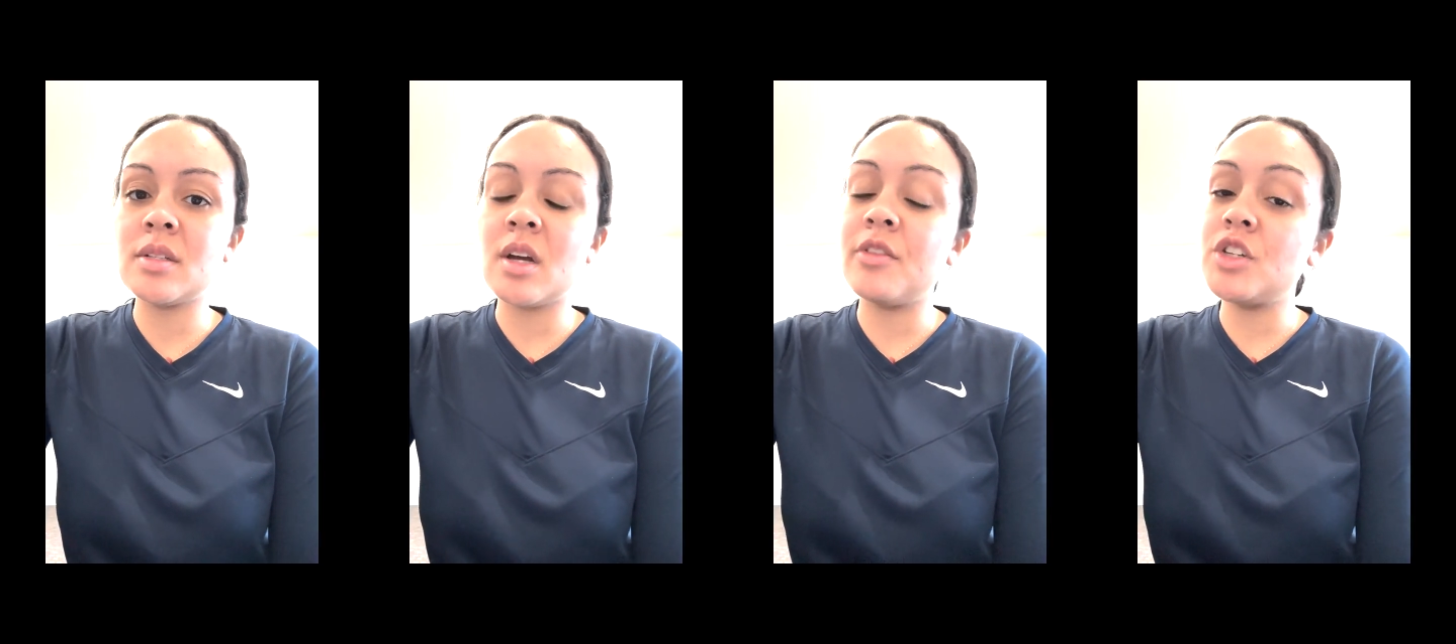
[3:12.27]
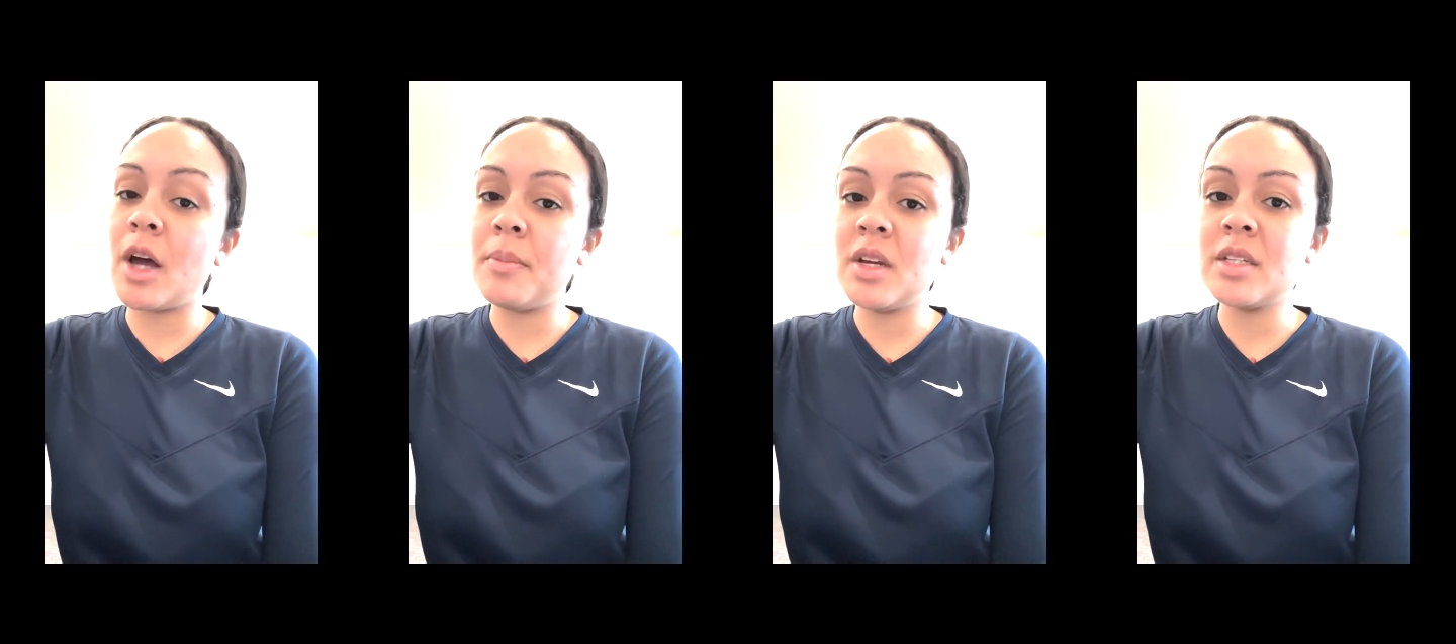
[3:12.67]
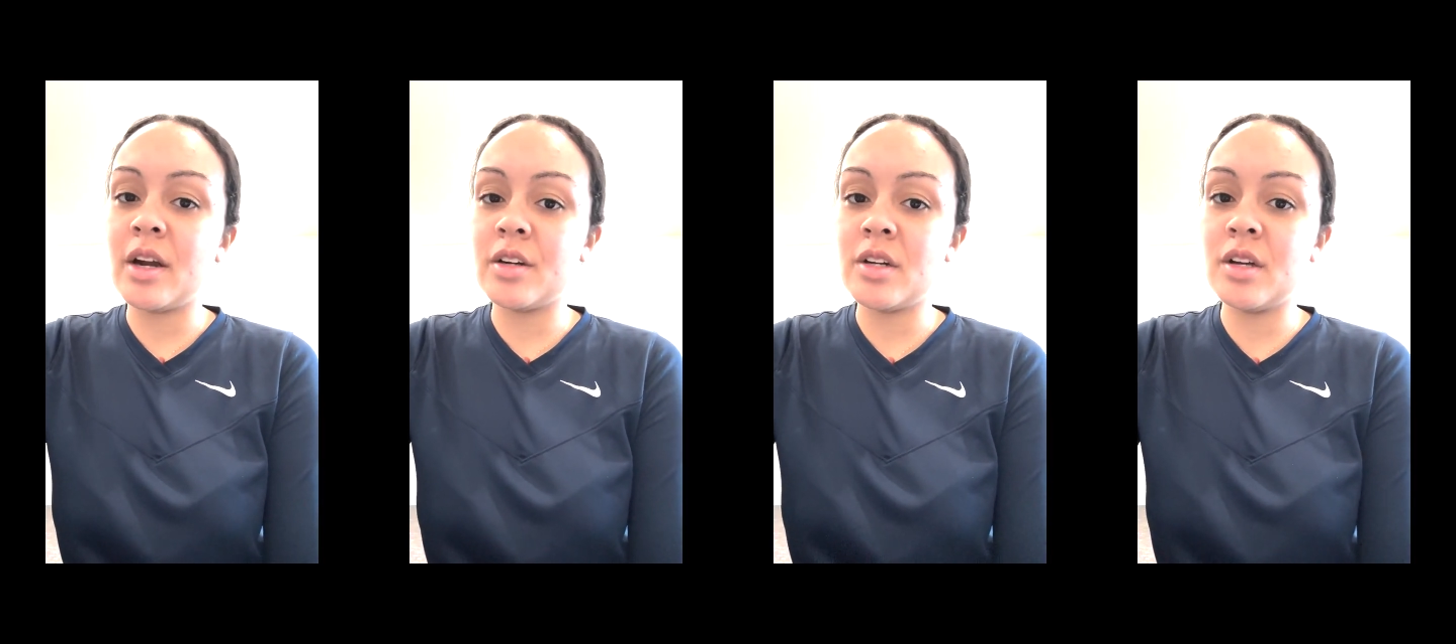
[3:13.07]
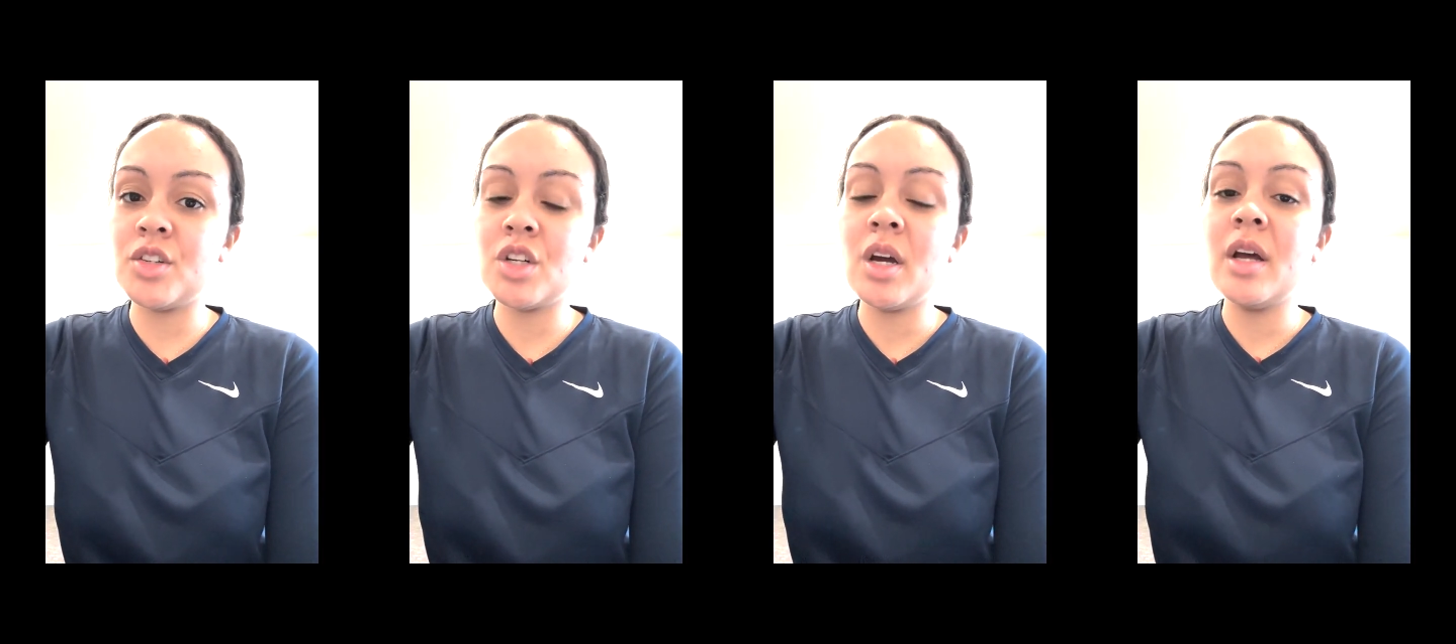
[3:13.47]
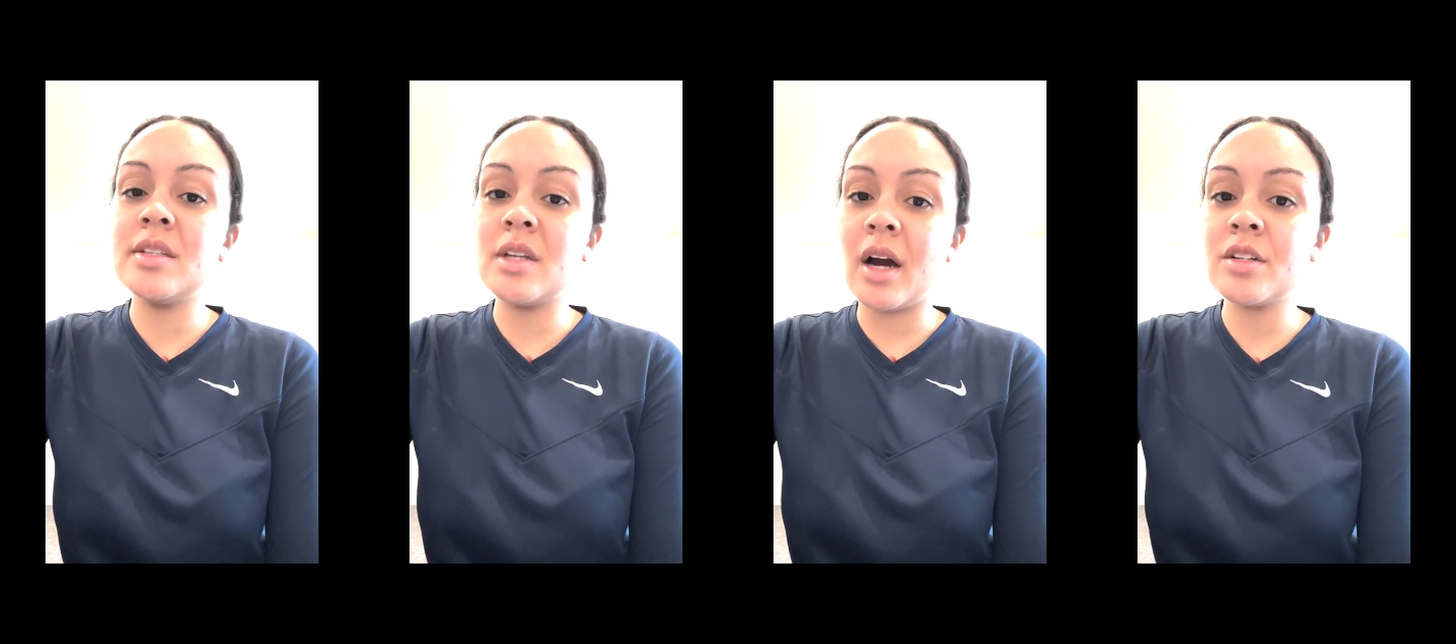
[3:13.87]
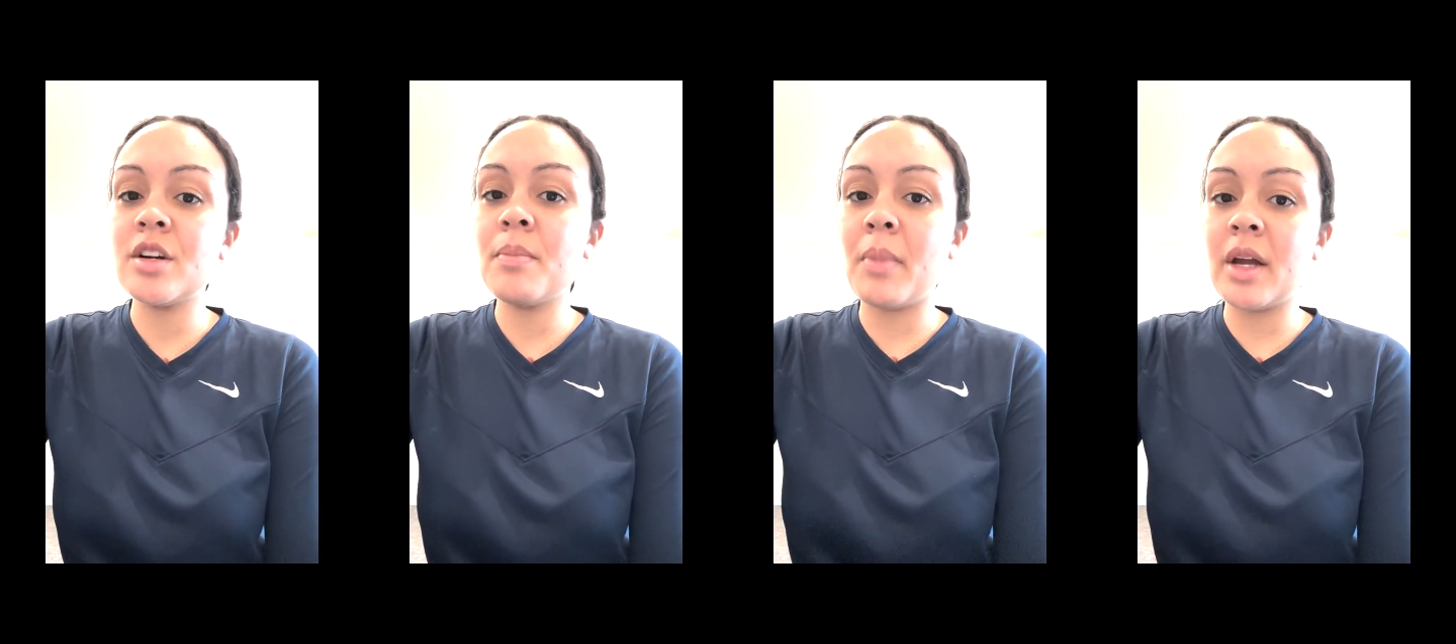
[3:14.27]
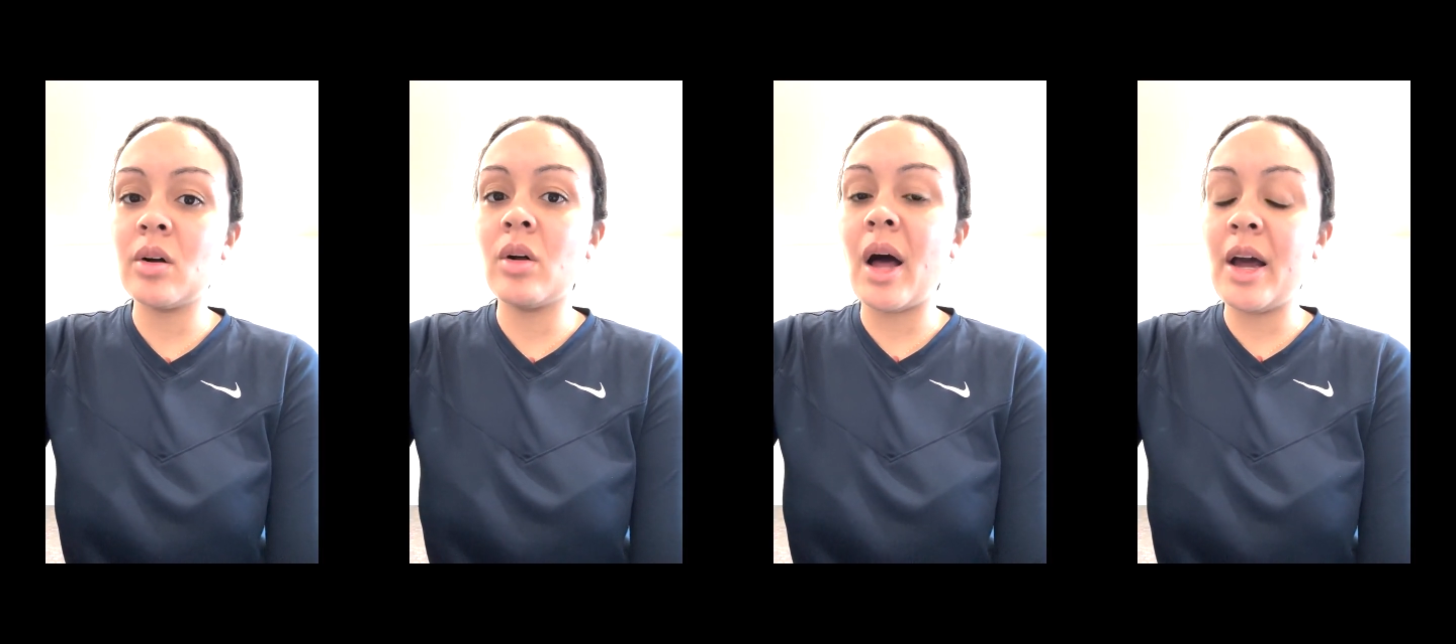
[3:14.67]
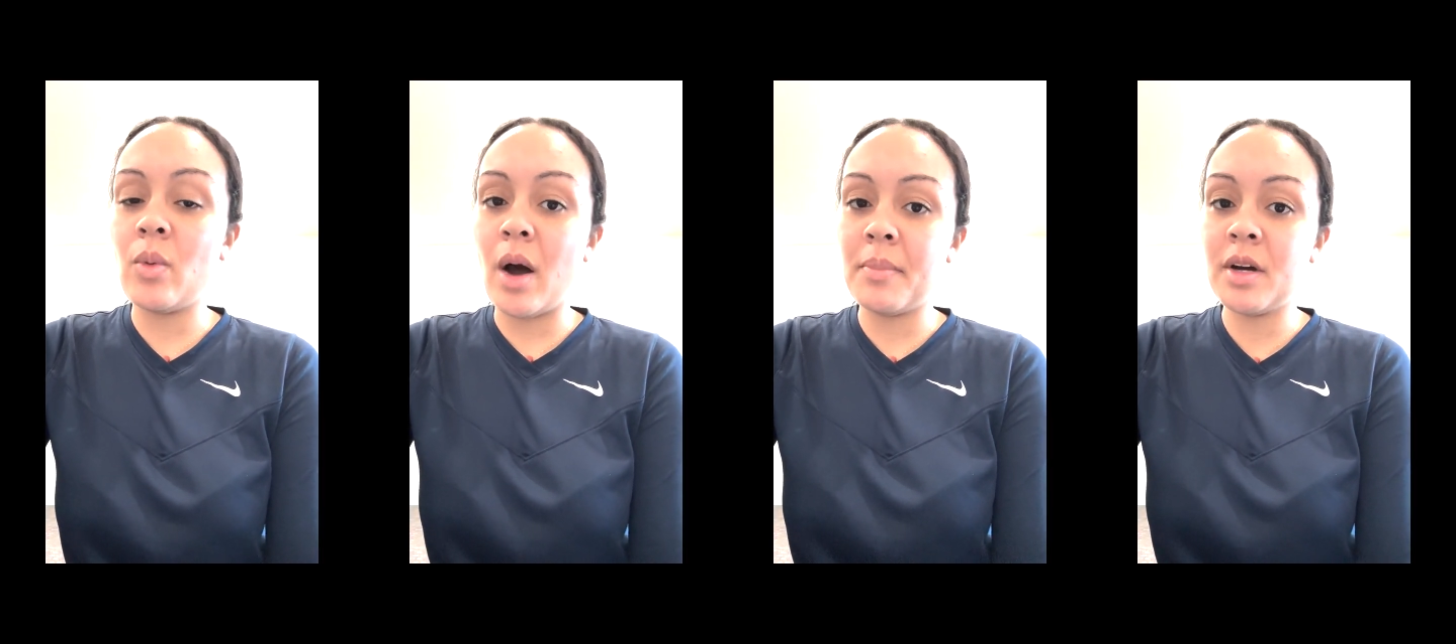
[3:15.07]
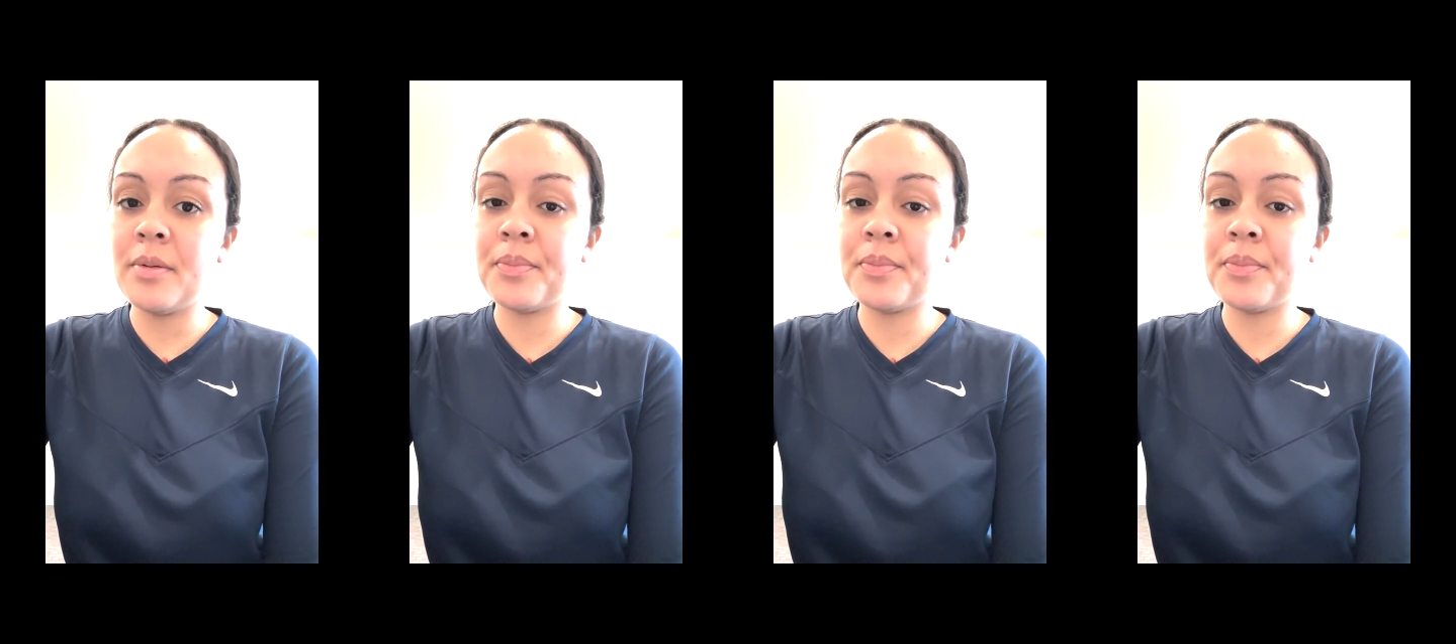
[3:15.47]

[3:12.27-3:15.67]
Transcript: of Japanese heritage, Dr. Michael Iwama.